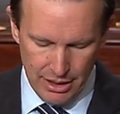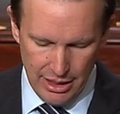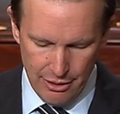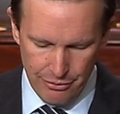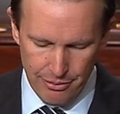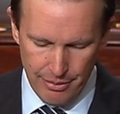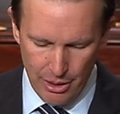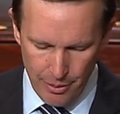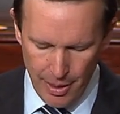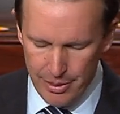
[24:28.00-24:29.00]
if my
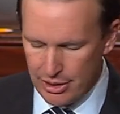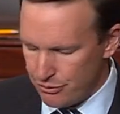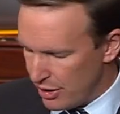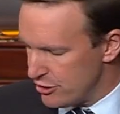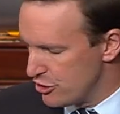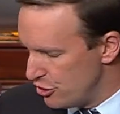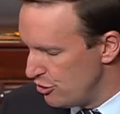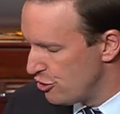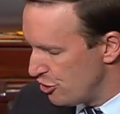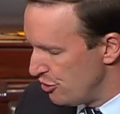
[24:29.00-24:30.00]
Republican friends
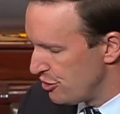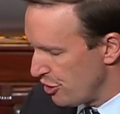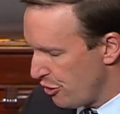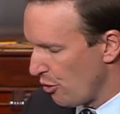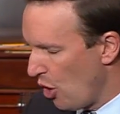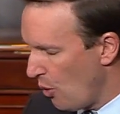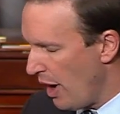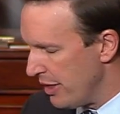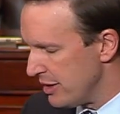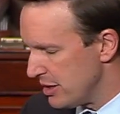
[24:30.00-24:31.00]
do choose to throw
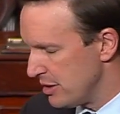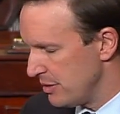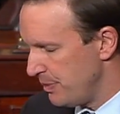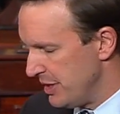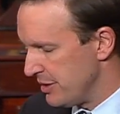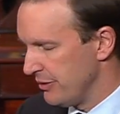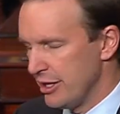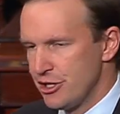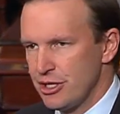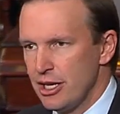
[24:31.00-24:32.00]
away this piece of
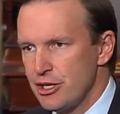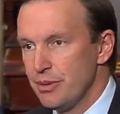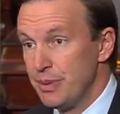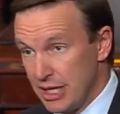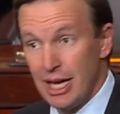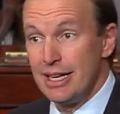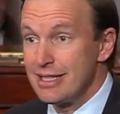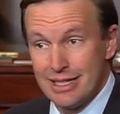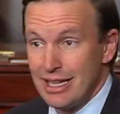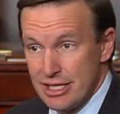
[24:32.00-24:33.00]
legislation
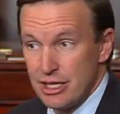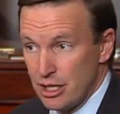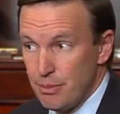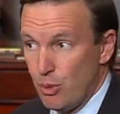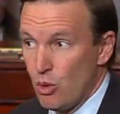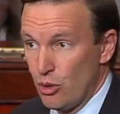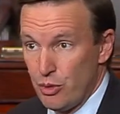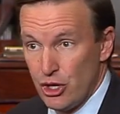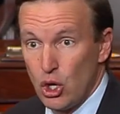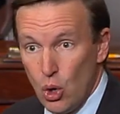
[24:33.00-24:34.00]
because it doesn't comport
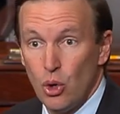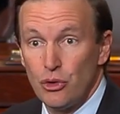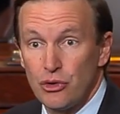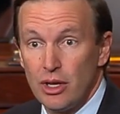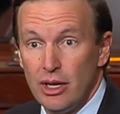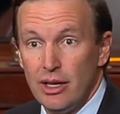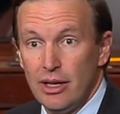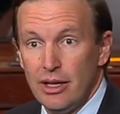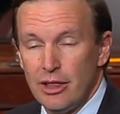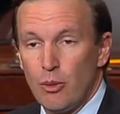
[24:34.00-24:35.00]
with the goals
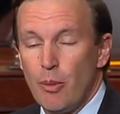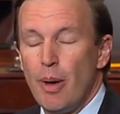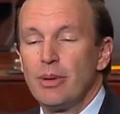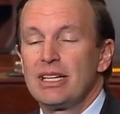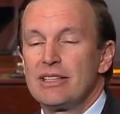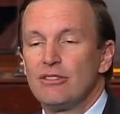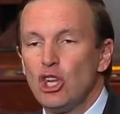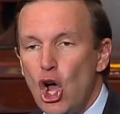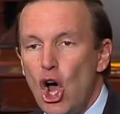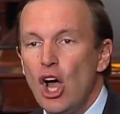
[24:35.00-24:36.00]
that Republicans have
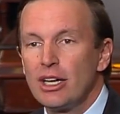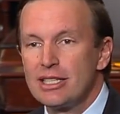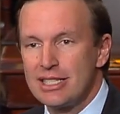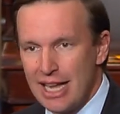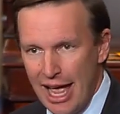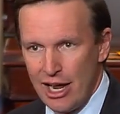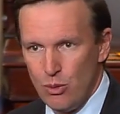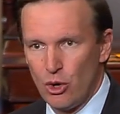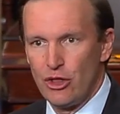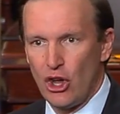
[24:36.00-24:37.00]
long
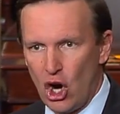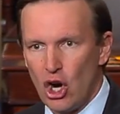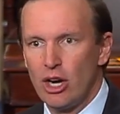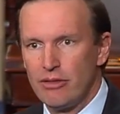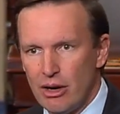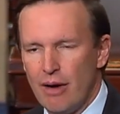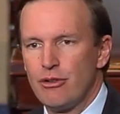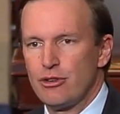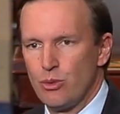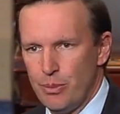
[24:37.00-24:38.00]
said were at the heart of their
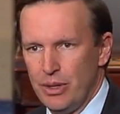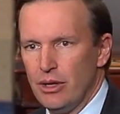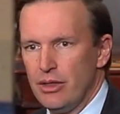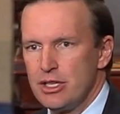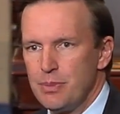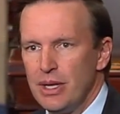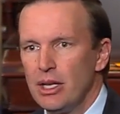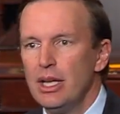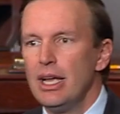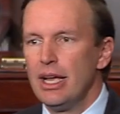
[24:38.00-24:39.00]
effort to repeal this
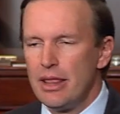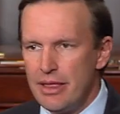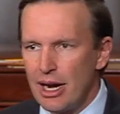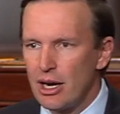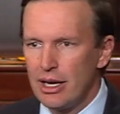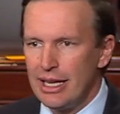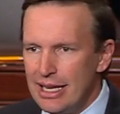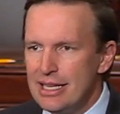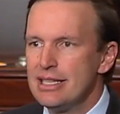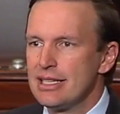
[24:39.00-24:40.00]
bill, there
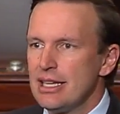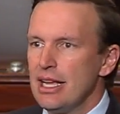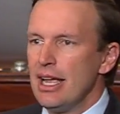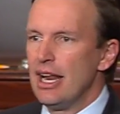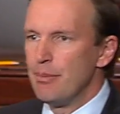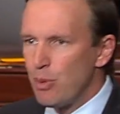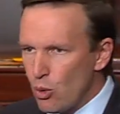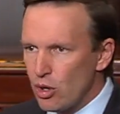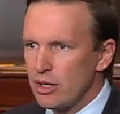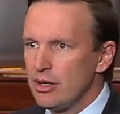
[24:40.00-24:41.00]
is an
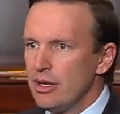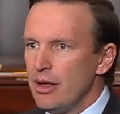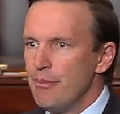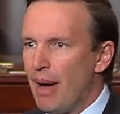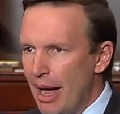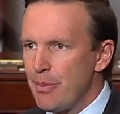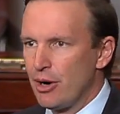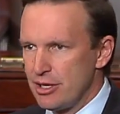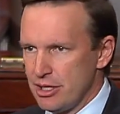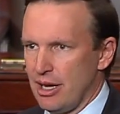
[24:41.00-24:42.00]
important
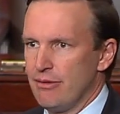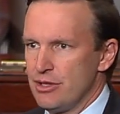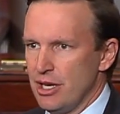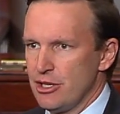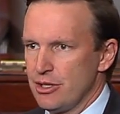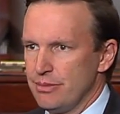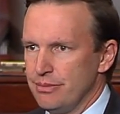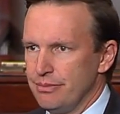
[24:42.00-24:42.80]
bipartisan conversation